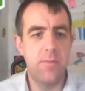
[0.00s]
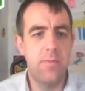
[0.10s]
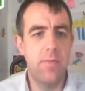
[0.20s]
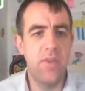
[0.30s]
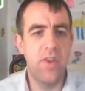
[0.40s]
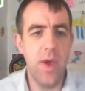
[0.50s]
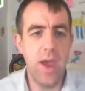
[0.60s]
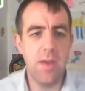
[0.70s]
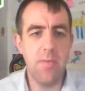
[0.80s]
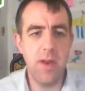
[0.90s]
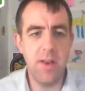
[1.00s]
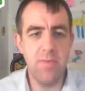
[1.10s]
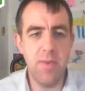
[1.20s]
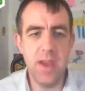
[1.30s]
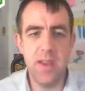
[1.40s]
And so A minus
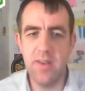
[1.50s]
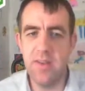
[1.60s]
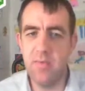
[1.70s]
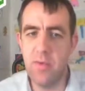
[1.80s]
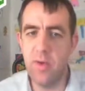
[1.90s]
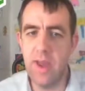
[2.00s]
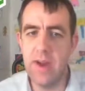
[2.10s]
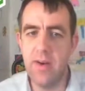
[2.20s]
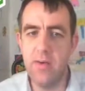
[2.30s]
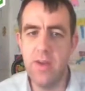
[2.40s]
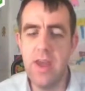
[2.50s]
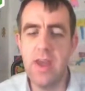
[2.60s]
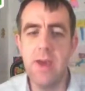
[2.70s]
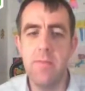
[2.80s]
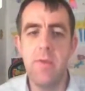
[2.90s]
B is this small arrow
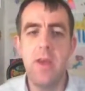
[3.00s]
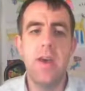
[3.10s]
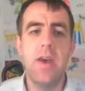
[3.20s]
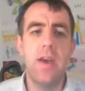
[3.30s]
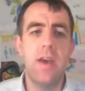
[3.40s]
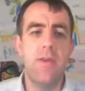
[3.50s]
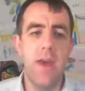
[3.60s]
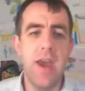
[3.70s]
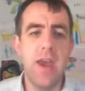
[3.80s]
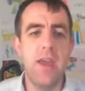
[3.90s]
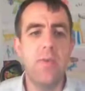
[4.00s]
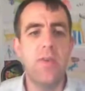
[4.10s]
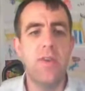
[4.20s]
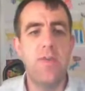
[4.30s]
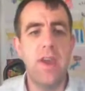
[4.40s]
here. If A was
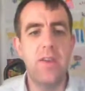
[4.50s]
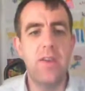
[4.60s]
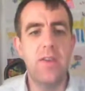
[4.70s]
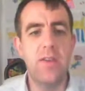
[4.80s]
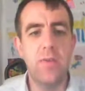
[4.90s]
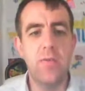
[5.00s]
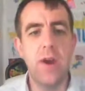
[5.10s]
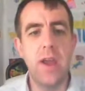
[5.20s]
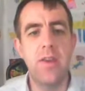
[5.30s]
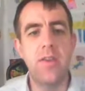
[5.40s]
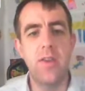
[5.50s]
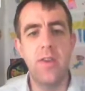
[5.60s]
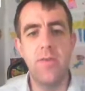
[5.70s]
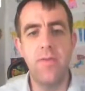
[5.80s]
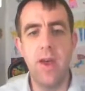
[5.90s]
a vector to the right that is
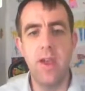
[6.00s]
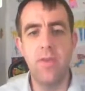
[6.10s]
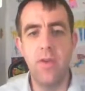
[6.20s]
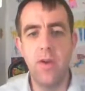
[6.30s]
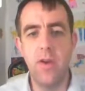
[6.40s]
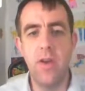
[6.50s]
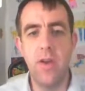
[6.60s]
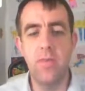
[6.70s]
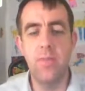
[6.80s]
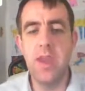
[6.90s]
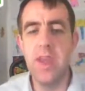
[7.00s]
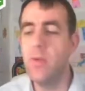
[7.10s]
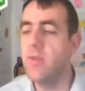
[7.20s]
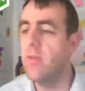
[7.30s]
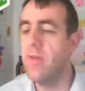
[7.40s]
5 long, and B
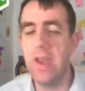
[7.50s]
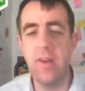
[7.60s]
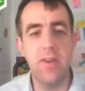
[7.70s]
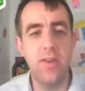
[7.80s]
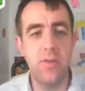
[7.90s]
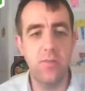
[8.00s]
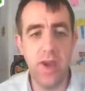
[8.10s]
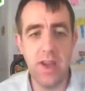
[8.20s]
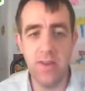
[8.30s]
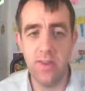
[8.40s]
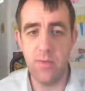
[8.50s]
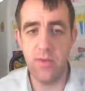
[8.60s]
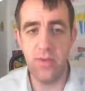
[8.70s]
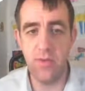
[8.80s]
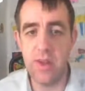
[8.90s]
was a vector to the right that was
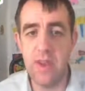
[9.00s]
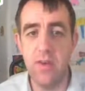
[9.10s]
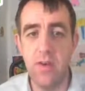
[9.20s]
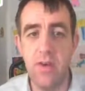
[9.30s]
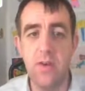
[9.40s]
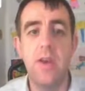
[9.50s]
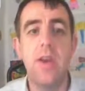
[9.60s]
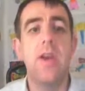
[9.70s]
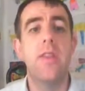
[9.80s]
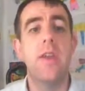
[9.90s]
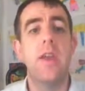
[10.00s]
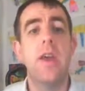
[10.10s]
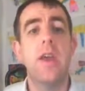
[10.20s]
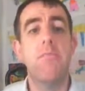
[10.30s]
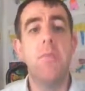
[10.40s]
3 long, then
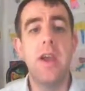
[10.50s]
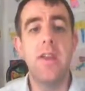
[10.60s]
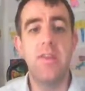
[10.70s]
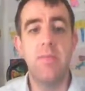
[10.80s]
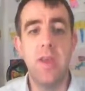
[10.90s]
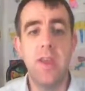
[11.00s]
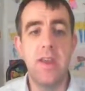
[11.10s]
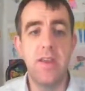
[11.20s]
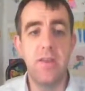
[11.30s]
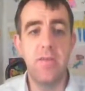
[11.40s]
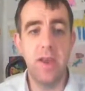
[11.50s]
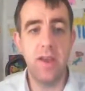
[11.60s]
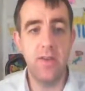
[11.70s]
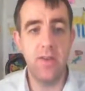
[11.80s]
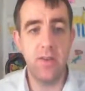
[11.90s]
A minus B is a
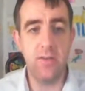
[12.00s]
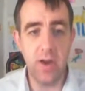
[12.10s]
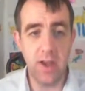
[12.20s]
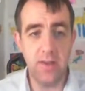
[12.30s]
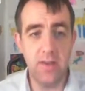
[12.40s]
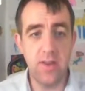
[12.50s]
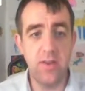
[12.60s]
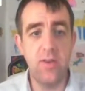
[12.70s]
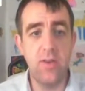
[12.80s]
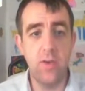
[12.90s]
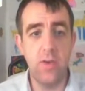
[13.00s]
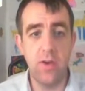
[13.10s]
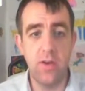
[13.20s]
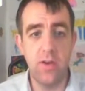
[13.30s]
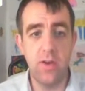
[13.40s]
vector to the right that is 2
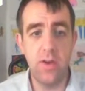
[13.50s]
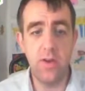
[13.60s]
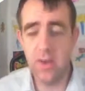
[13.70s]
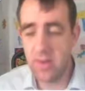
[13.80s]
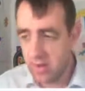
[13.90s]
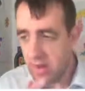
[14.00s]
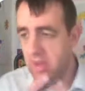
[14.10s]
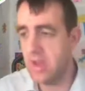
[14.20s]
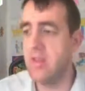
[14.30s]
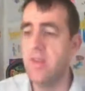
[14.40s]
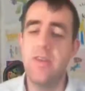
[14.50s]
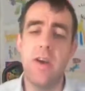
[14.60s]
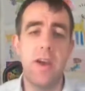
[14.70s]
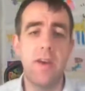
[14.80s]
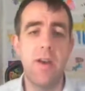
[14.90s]
long. And you can see that in this
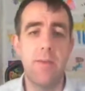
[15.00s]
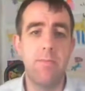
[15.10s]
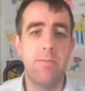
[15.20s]
diagram.